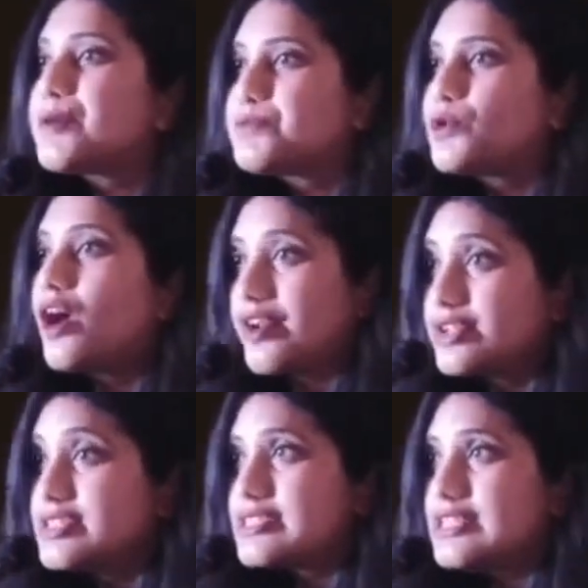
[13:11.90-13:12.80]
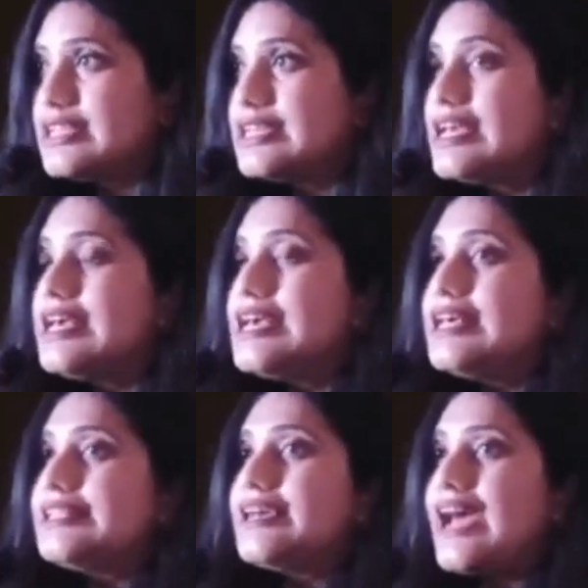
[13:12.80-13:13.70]
cryptocurrency.
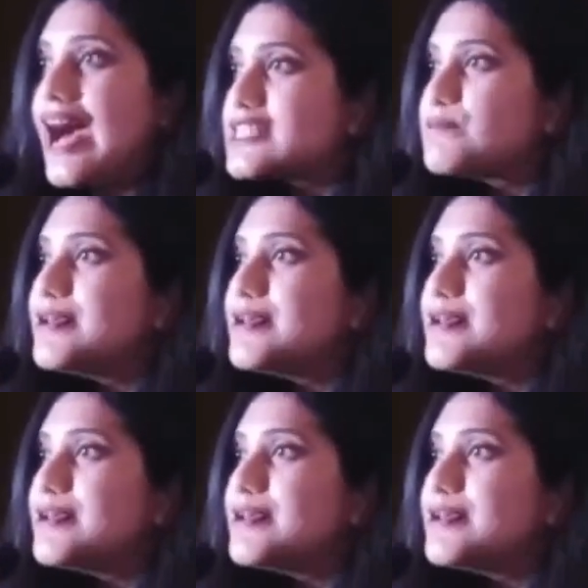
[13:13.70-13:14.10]
There has